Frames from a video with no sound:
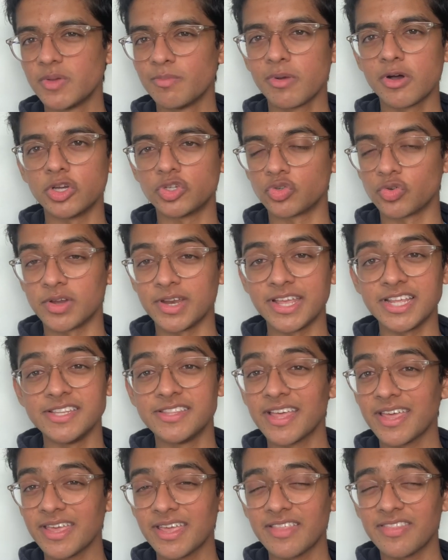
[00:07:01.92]
much, really.
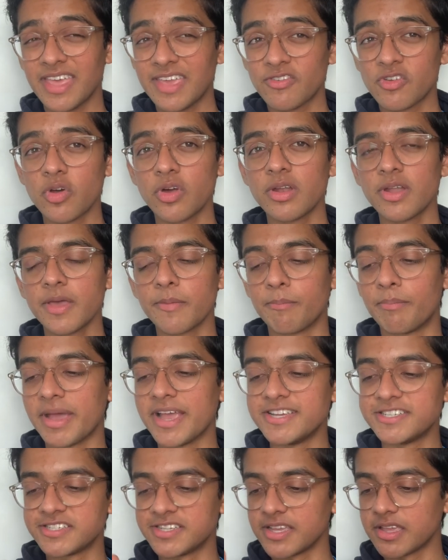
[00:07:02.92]
They've got, like,
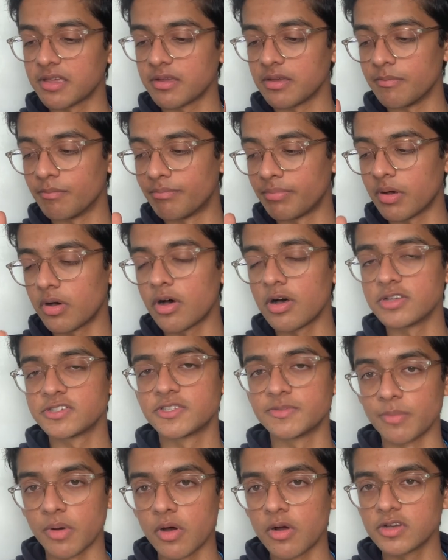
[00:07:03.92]
basic pass
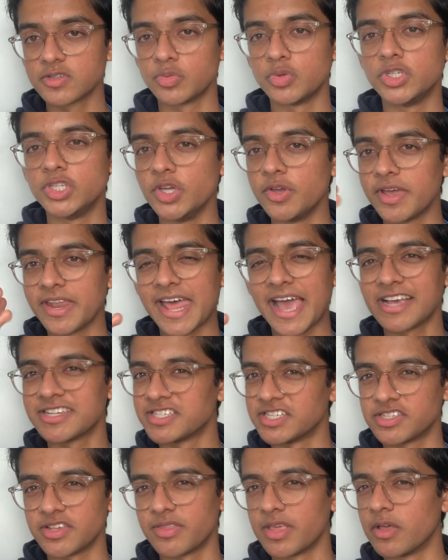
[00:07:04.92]
marks, which you can
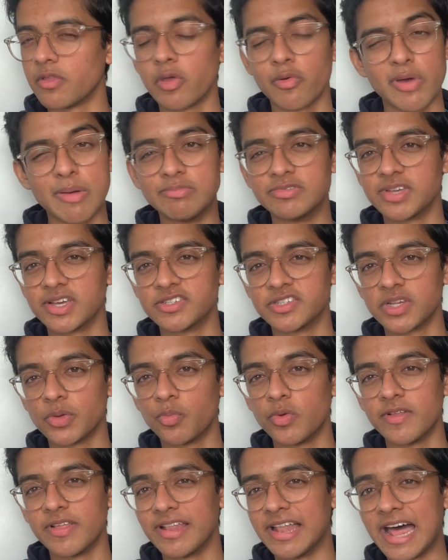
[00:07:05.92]
access, I think, on their website
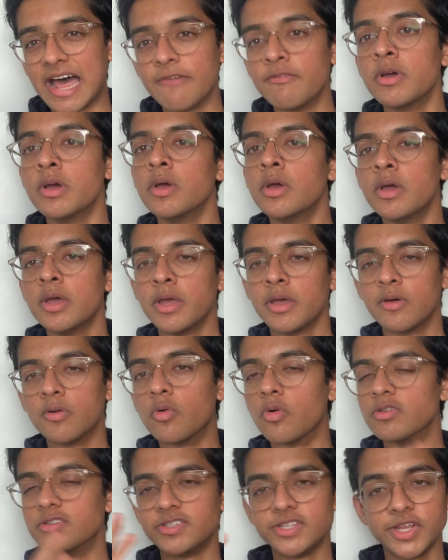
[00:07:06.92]
somewhere they'll have. Or
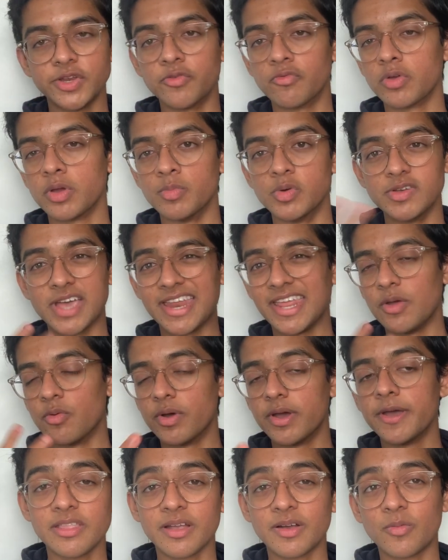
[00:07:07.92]
on student room or
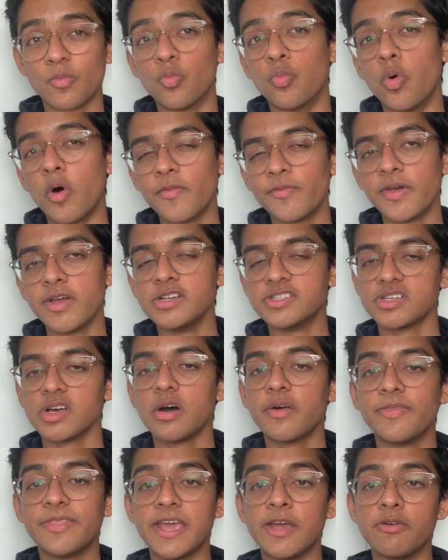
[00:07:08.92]
anywhere, what those
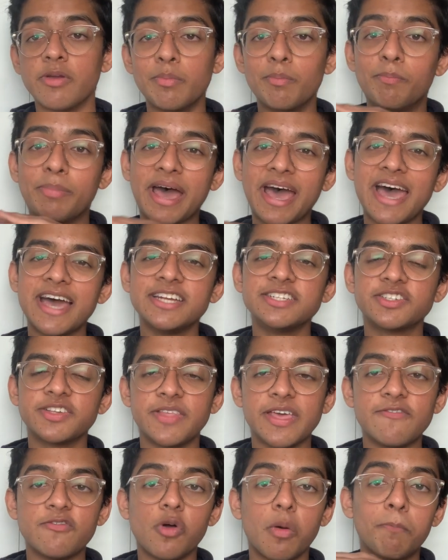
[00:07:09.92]
are, they're in band. So
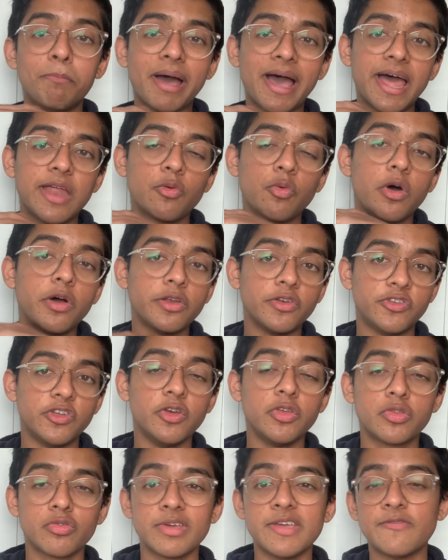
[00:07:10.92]
they've got band 1, 2,
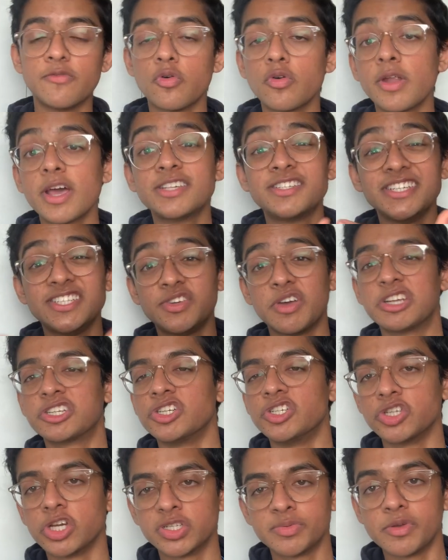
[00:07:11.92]
3, 4, like situational
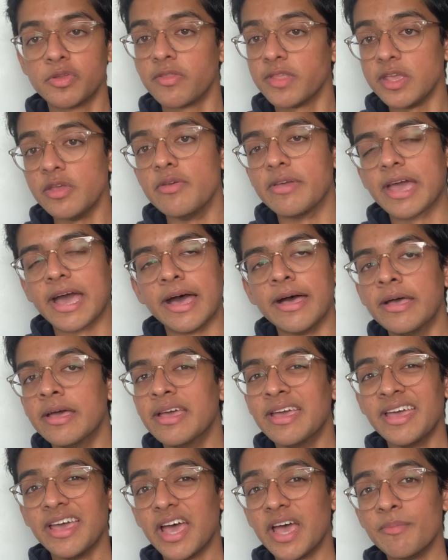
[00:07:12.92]
judgment on the
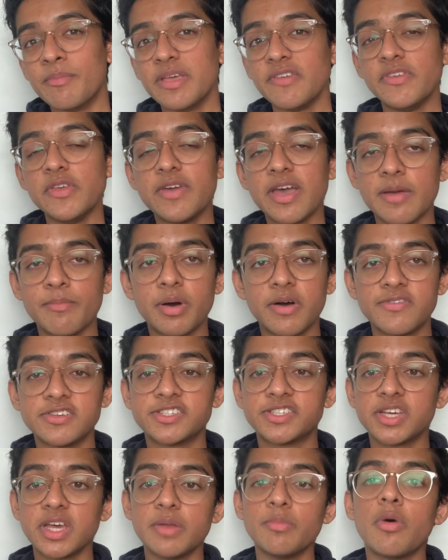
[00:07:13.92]
UCAT. If you get above a
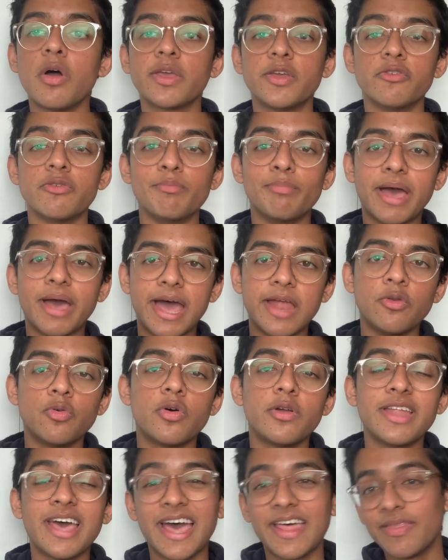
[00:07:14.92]
certain mark, you're in band
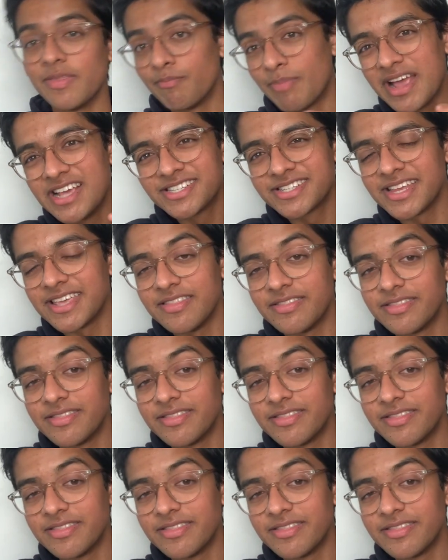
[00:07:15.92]
1, and basically